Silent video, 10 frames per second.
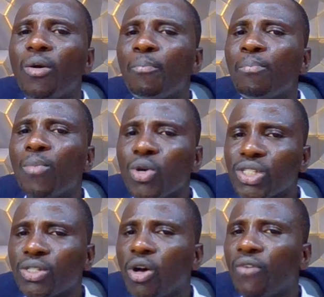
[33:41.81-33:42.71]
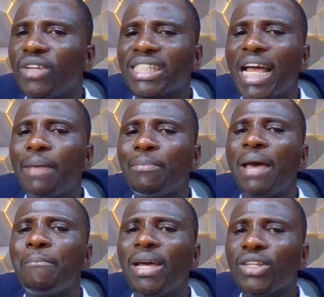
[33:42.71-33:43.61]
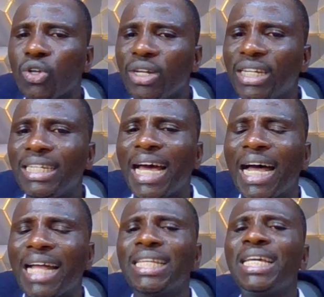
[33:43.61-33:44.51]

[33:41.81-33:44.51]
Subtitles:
most of the time I mention it that